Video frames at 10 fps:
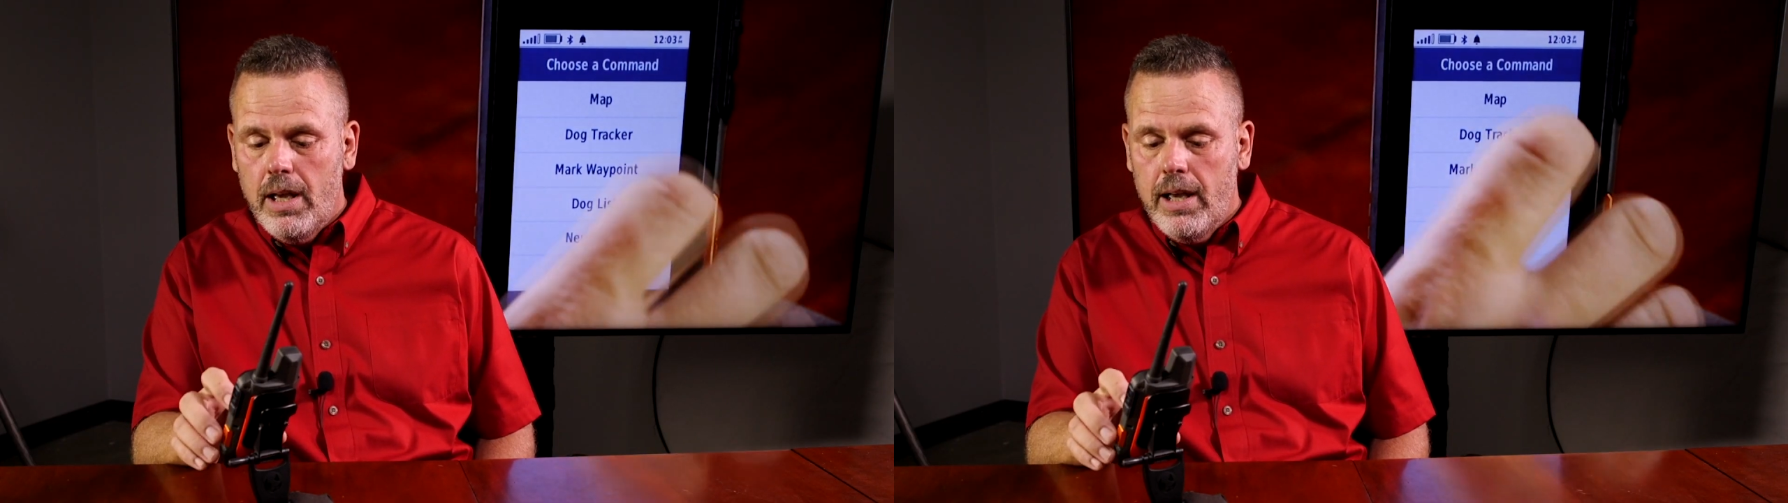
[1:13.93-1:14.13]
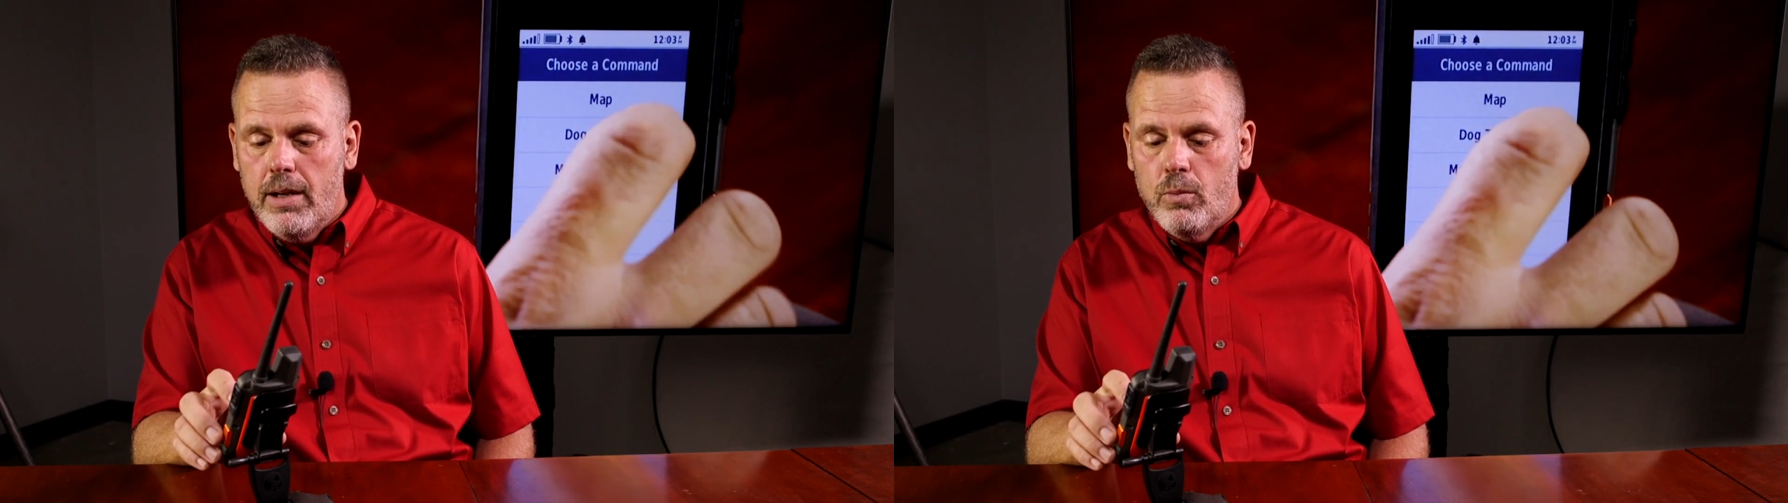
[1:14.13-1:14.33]

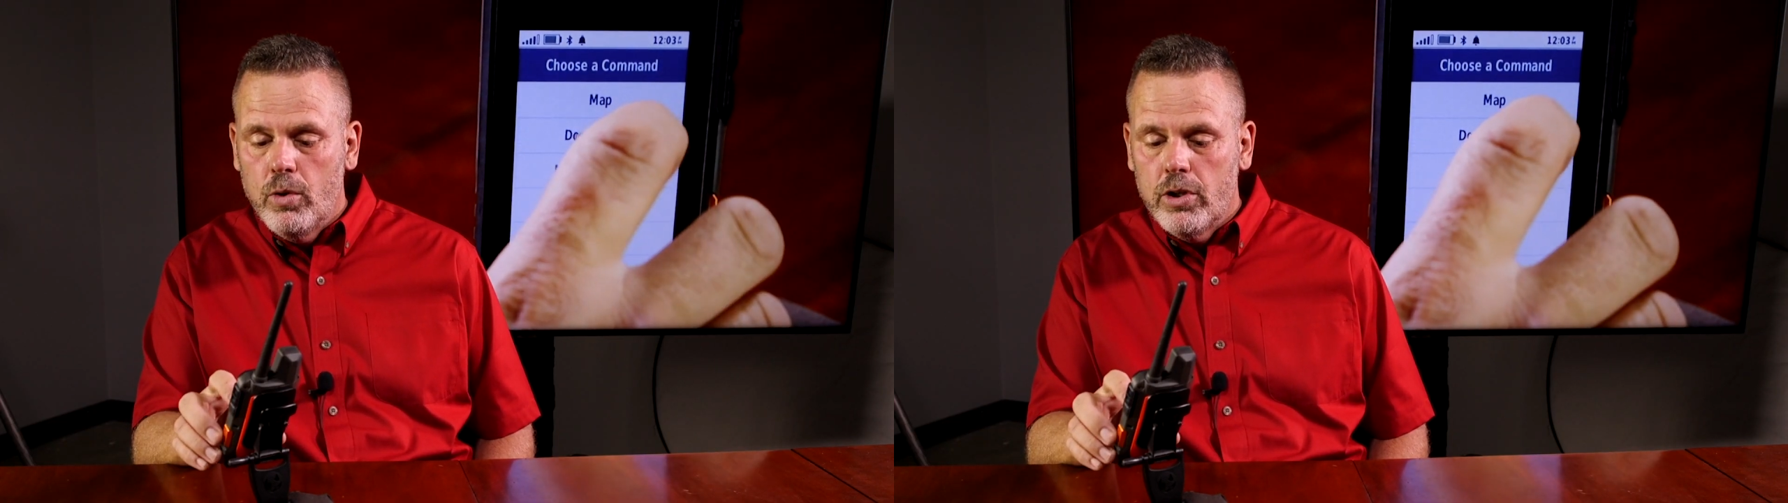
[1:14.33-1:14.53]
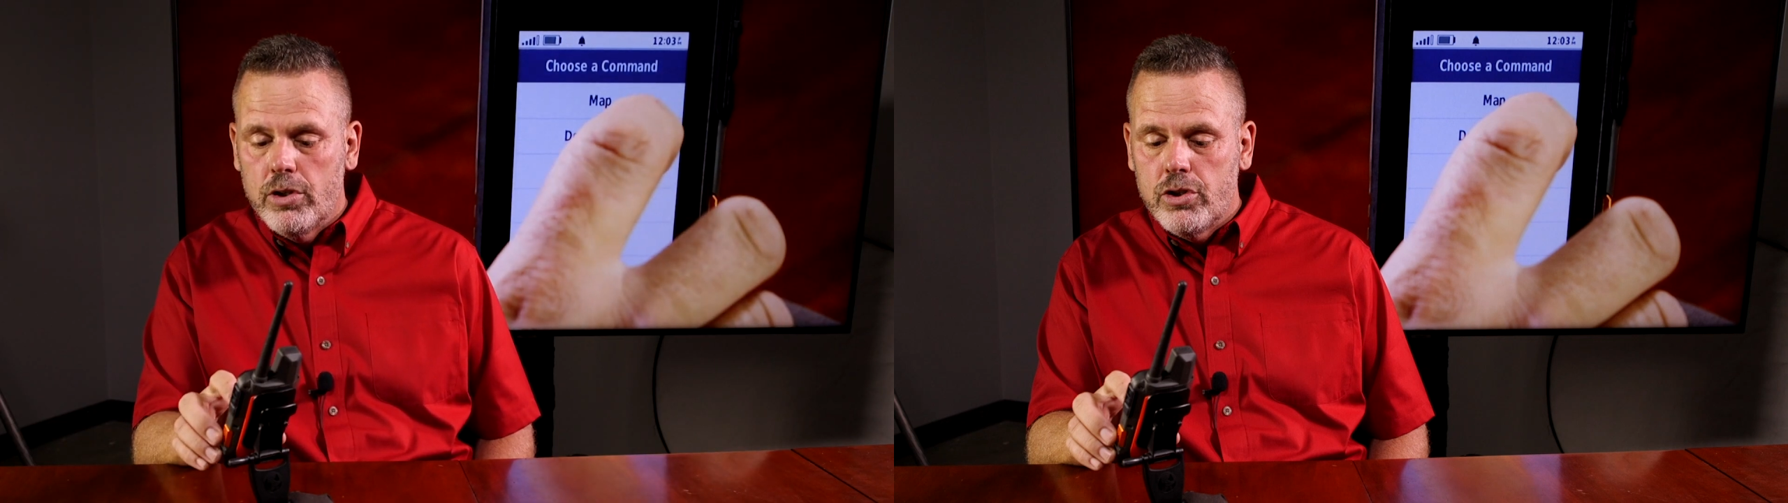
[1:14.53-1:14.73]
and
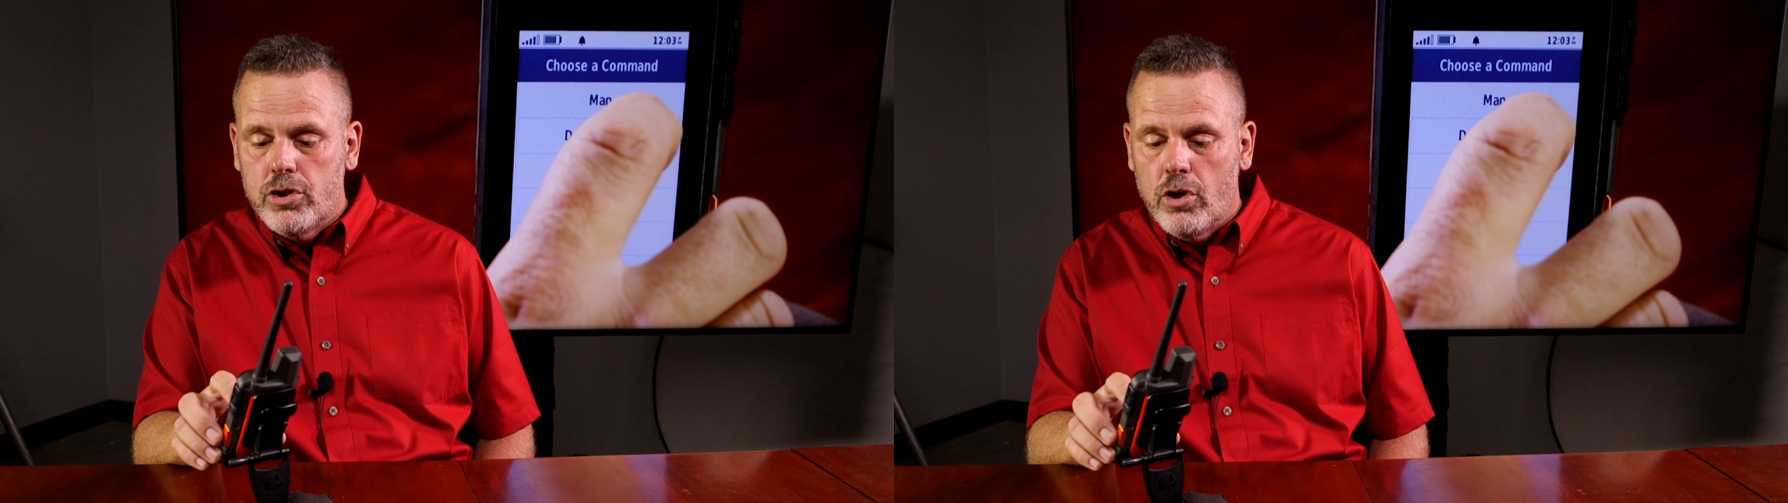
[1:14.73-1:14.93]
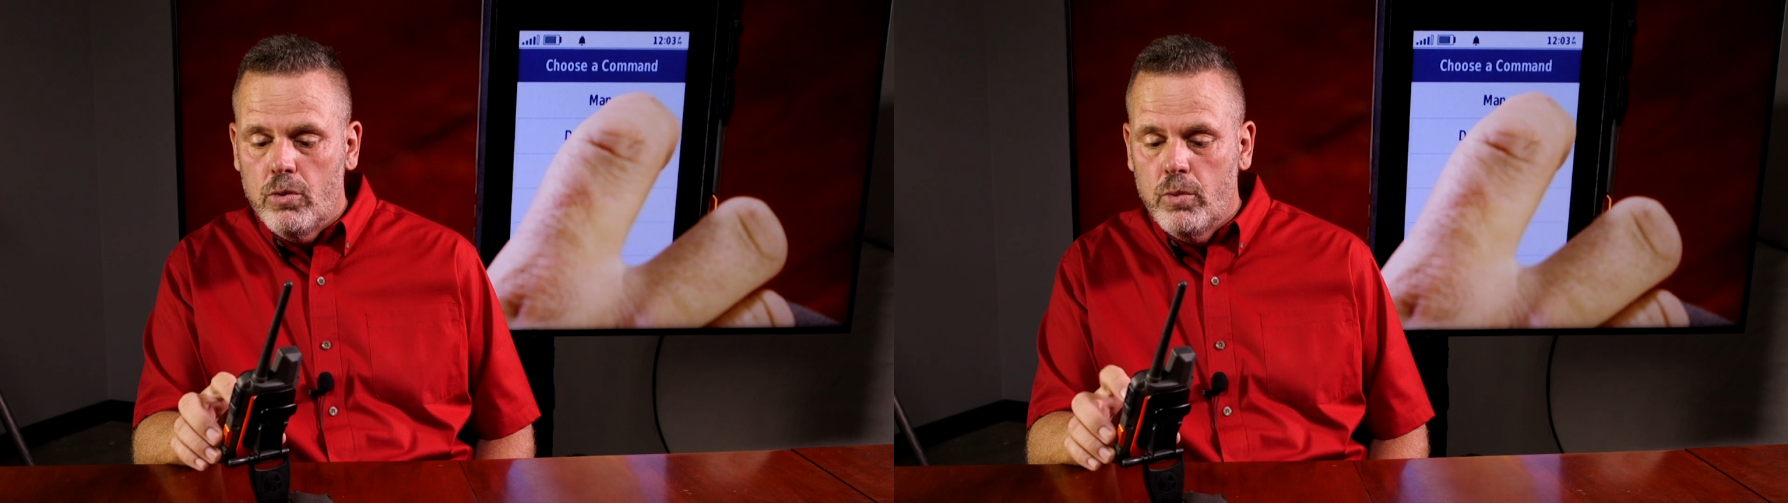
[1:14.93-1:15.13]
we're going to
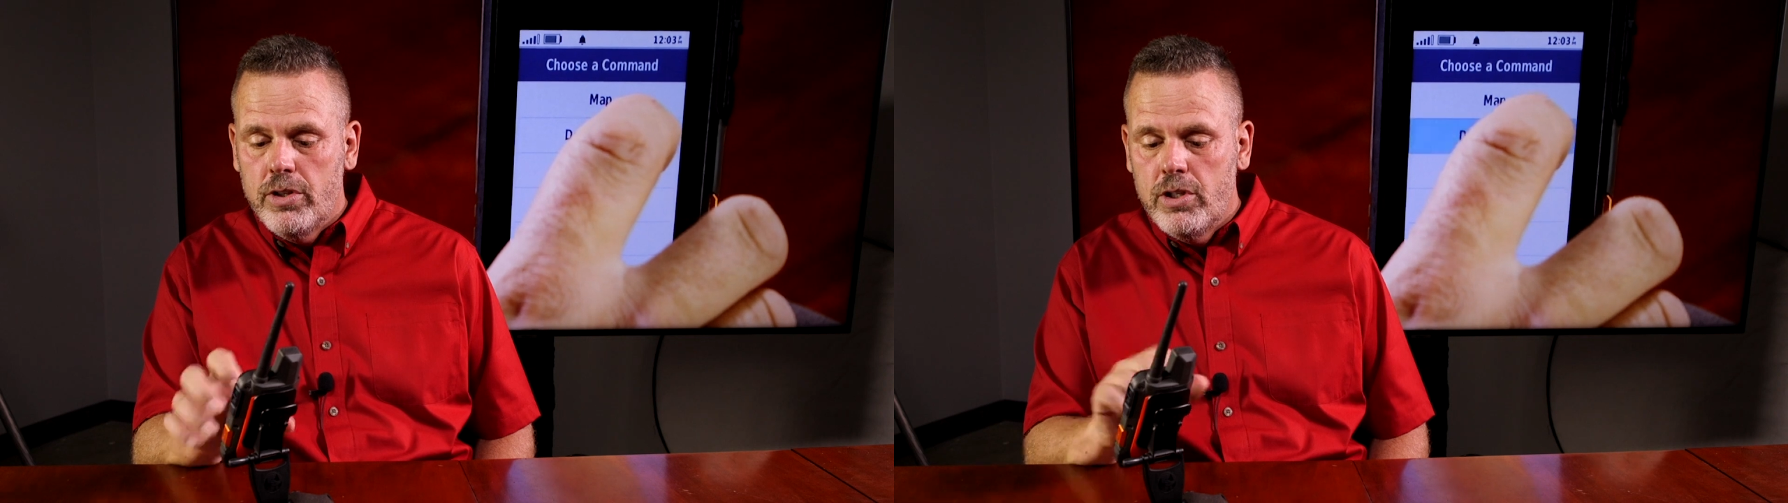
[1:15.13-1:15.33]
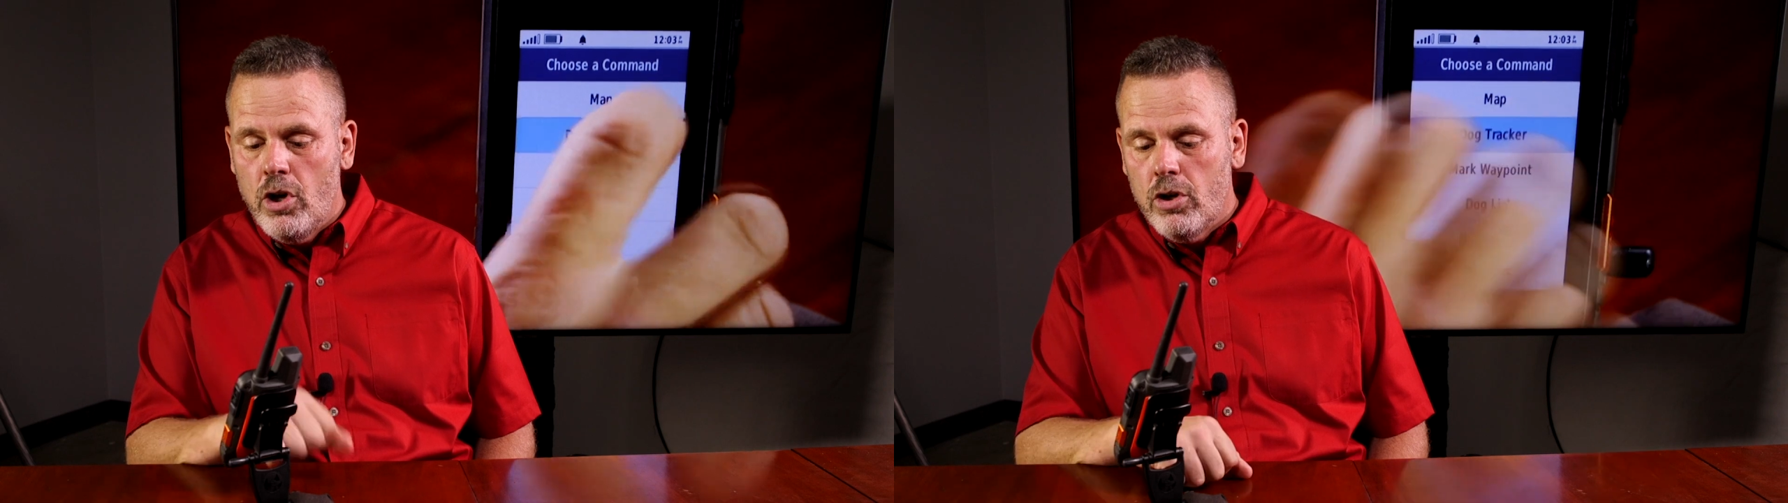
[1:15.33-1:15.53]
start with
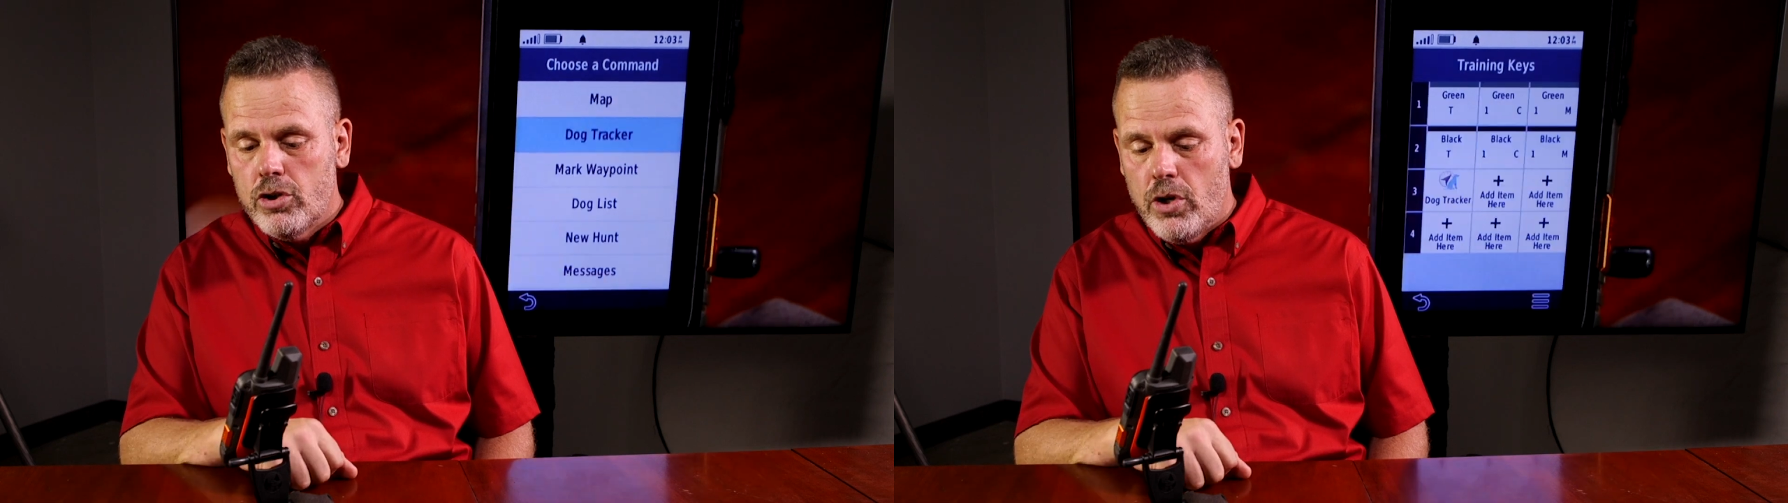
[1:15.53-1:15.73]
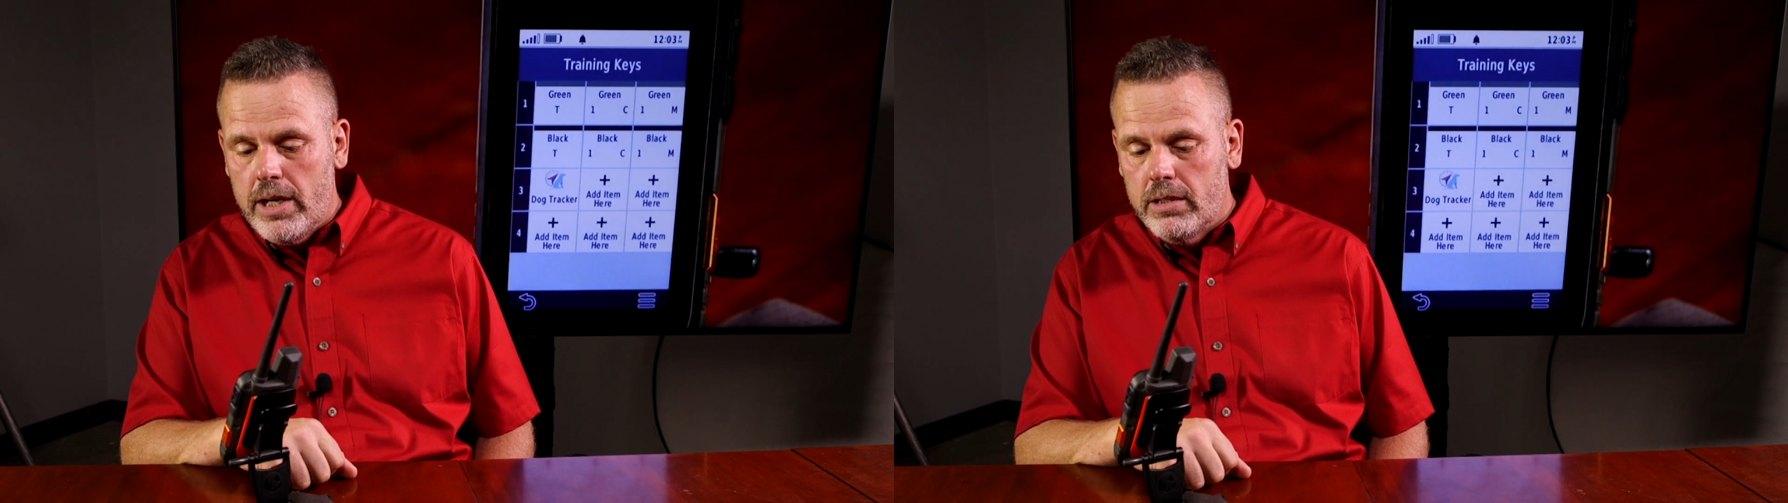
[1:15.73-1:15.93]
the dog
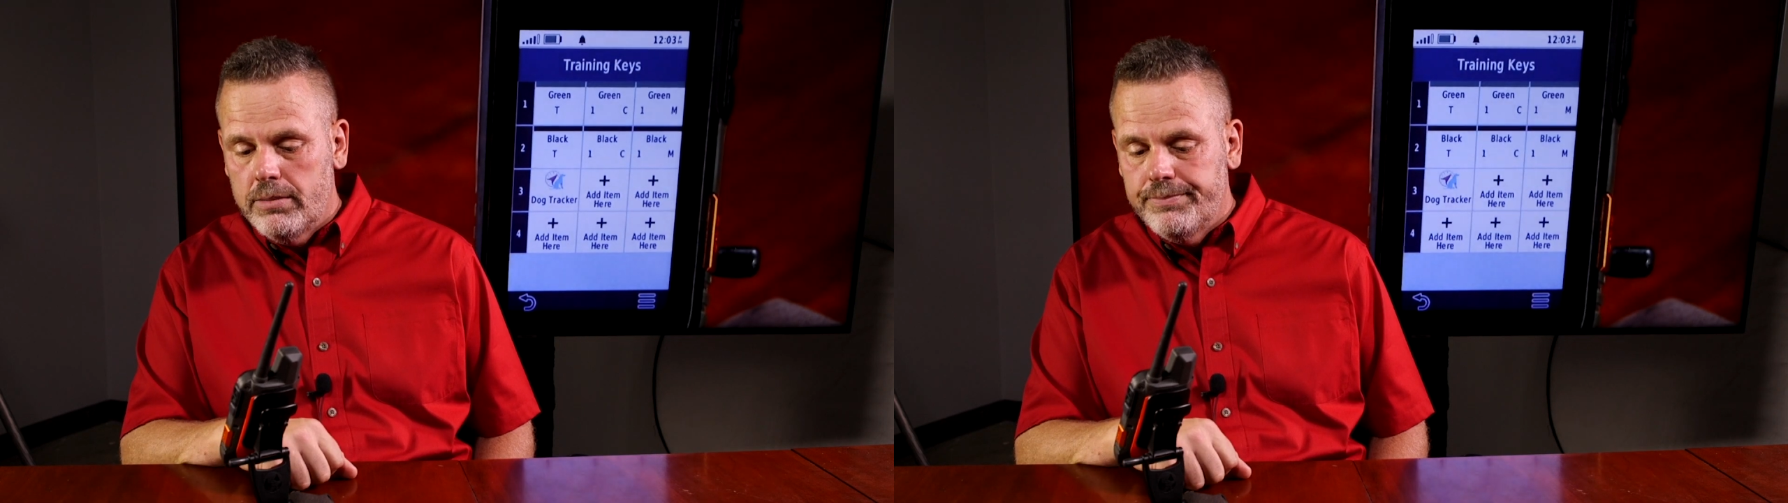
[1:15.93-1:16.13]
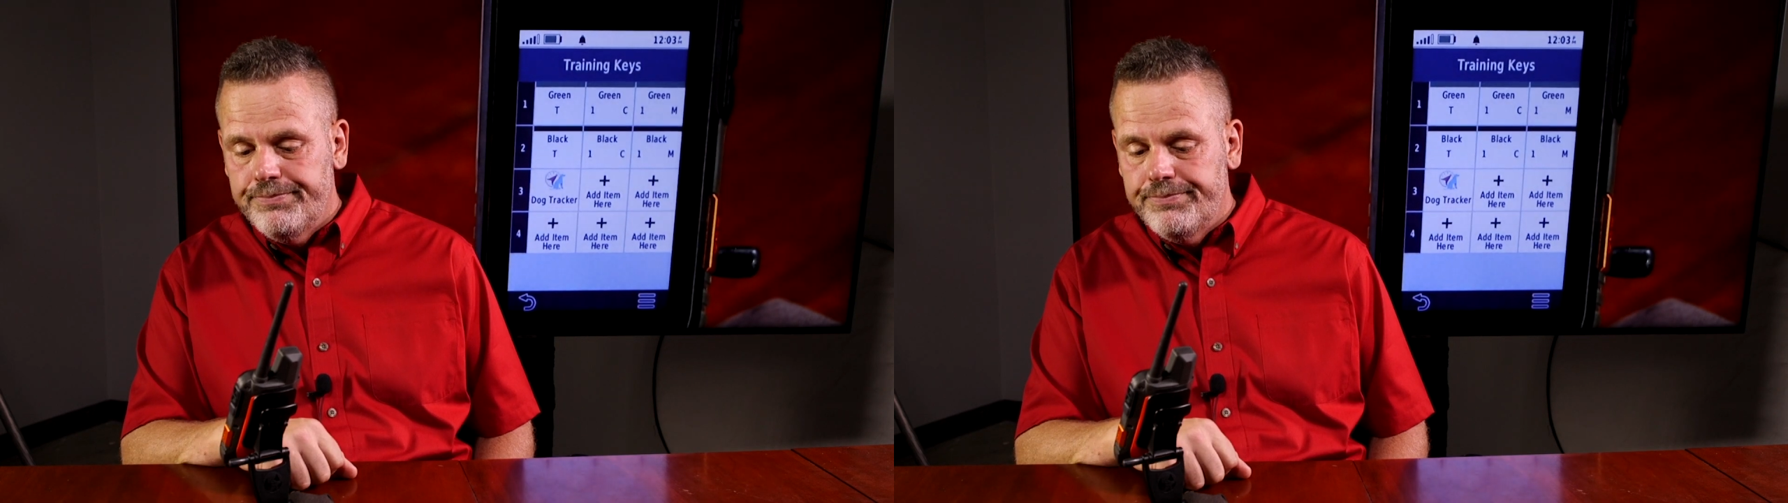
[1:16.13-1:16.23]
tracker.